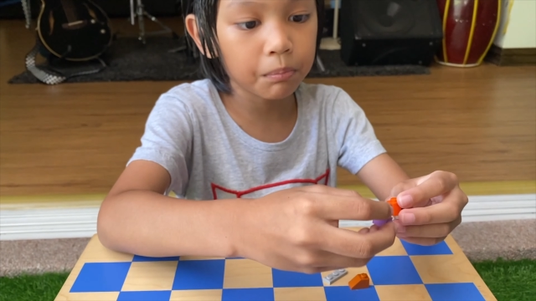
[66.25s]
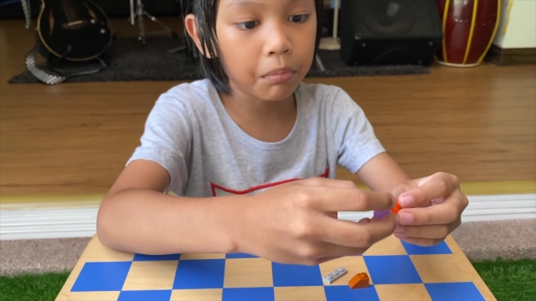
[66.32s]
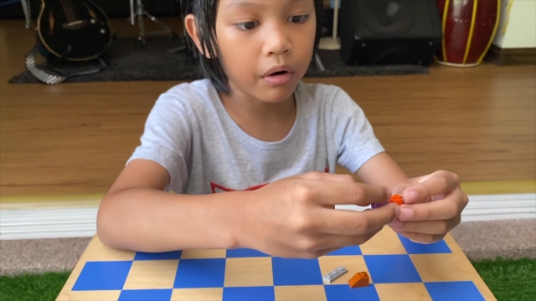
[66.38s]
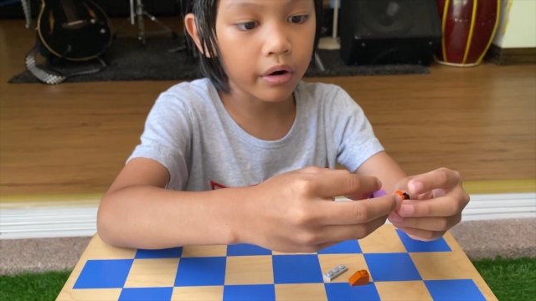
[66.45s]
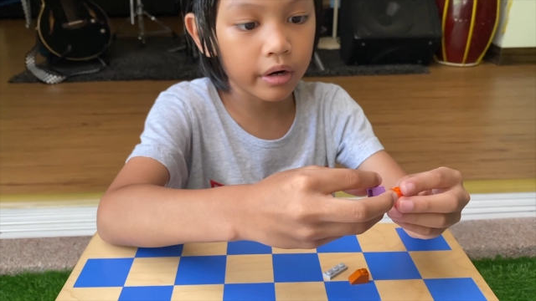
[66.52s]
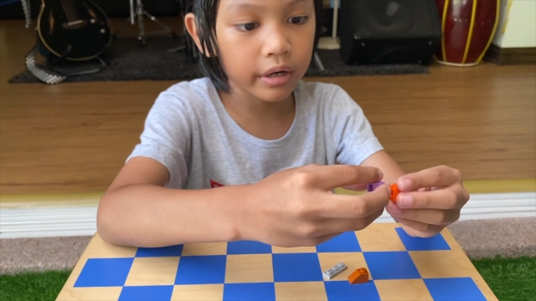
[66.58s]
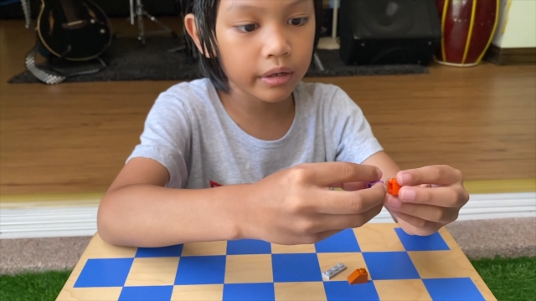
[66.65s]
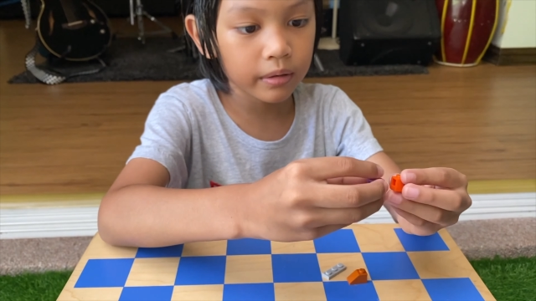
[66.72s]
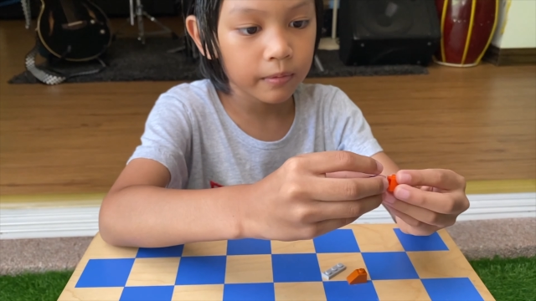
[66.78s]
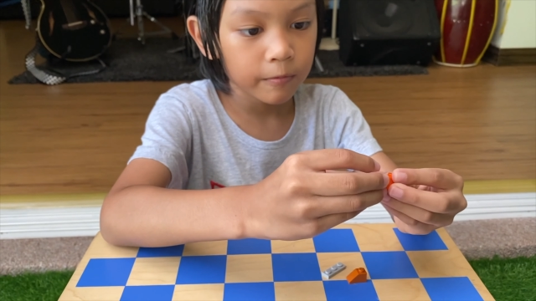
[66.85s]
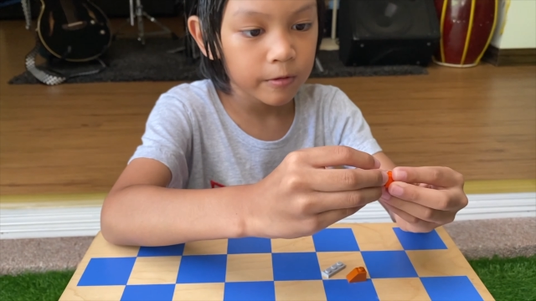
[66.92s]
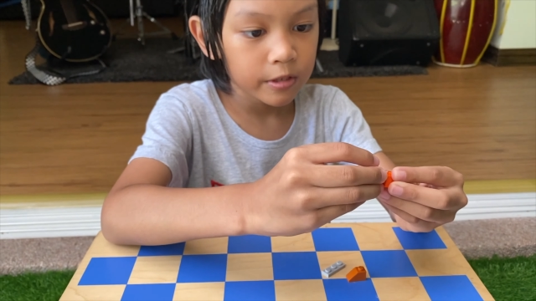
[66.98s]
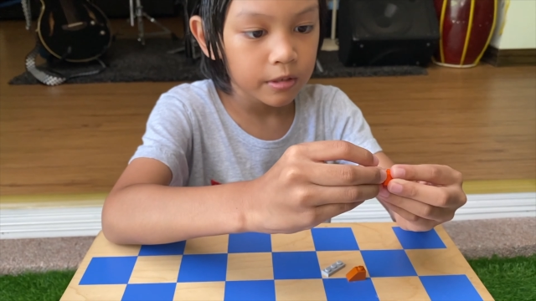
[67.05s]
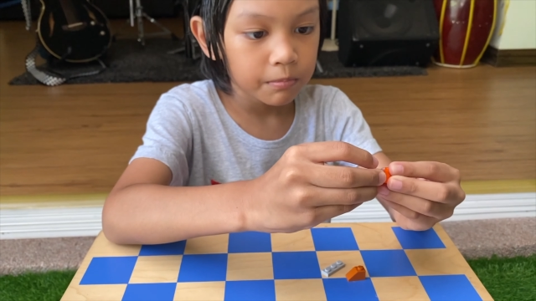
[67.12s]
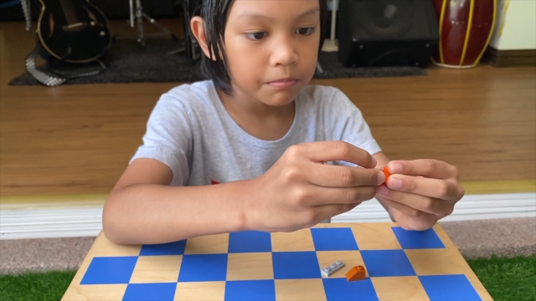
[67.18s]
part.
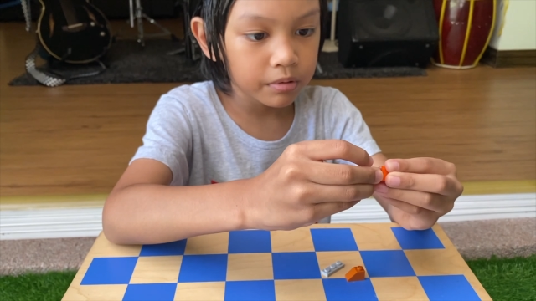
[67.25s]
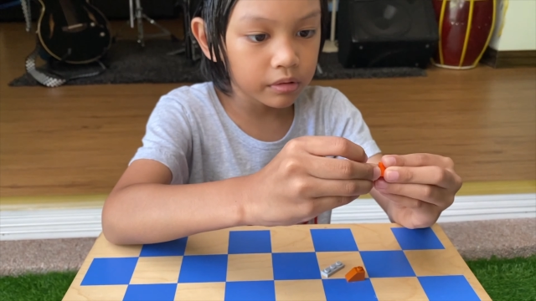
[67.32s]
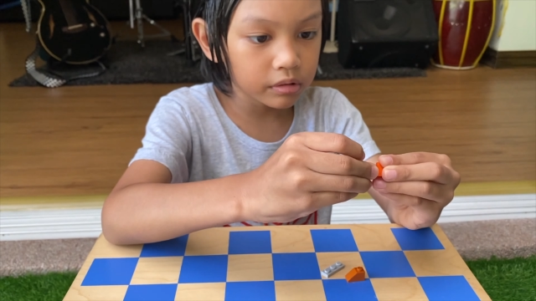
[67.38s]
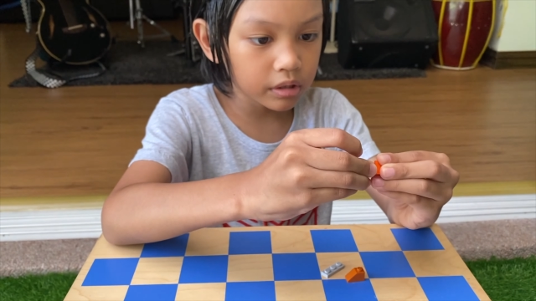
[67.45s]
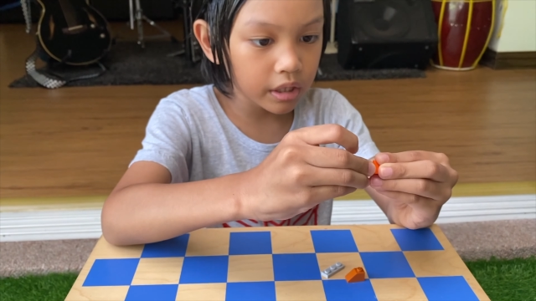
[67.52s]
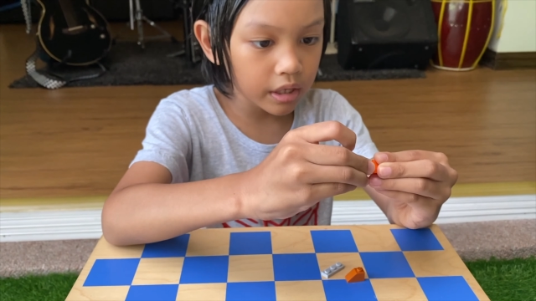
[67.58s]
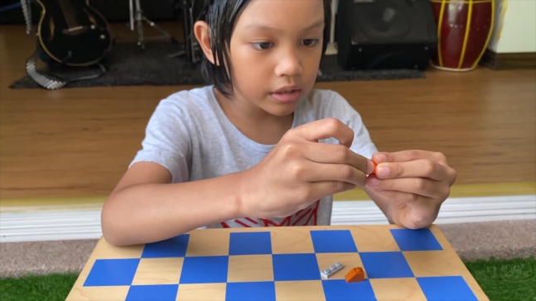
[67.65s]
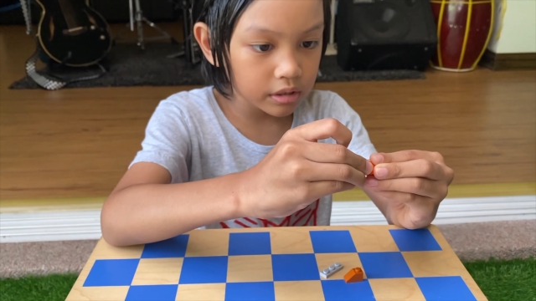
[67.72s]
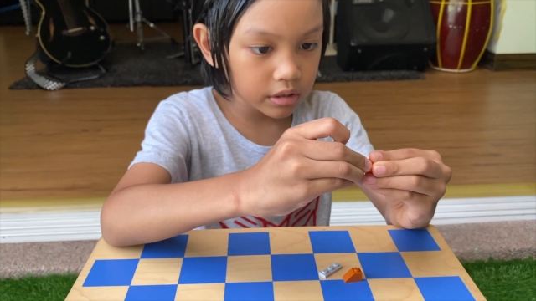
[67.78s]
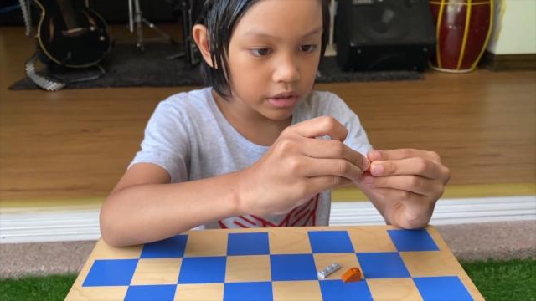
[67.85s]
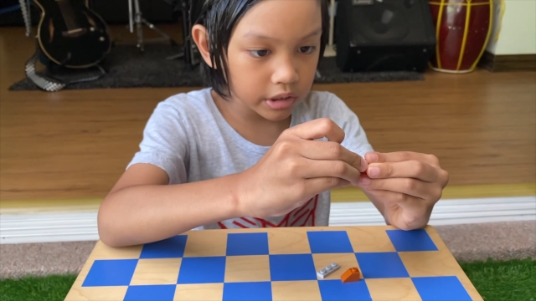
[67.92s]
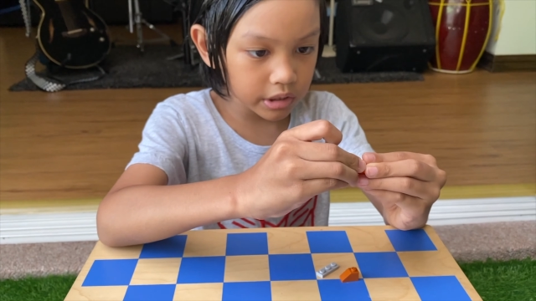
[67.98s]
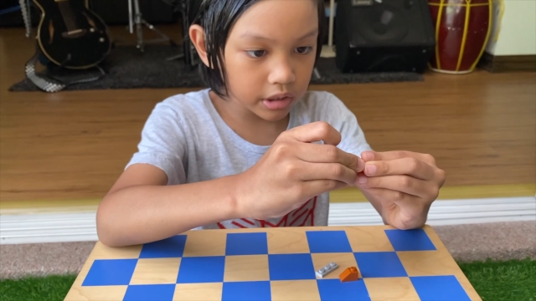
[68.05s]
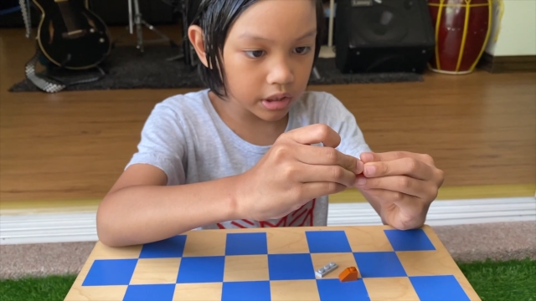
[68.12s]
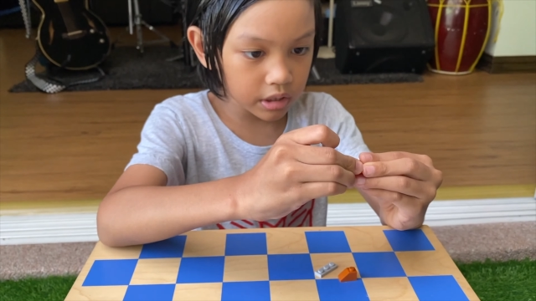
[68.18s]
Put it
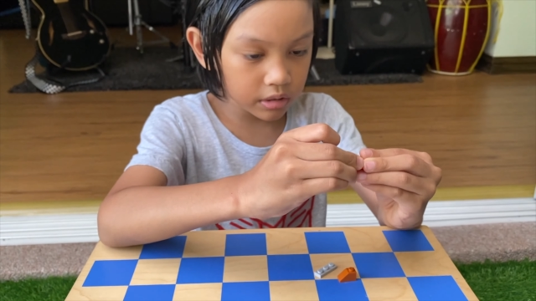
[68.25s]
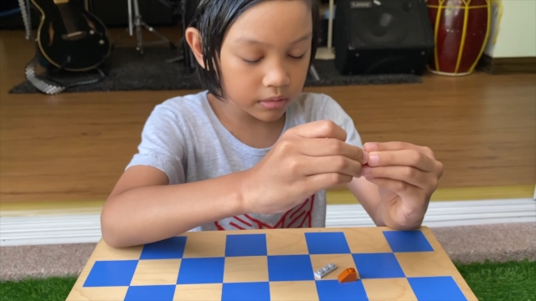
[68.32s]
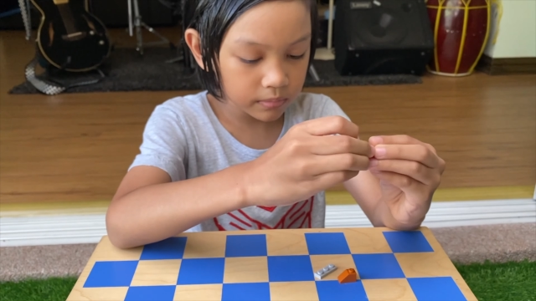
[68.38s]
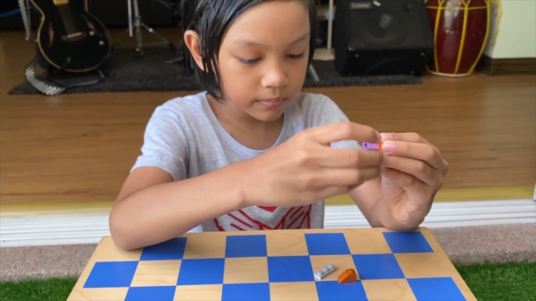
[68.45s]
here.